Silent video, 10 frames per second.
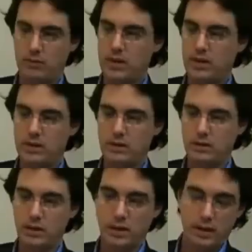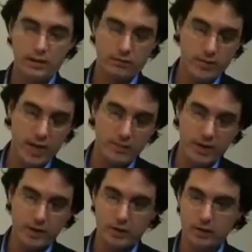Um, uh,
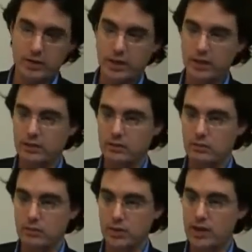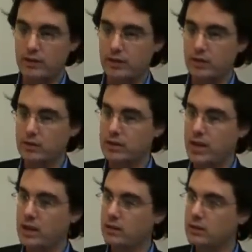from that picture, it looks like it, a lot of
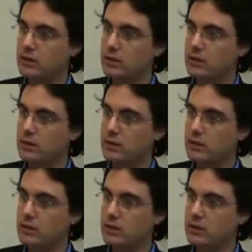it goes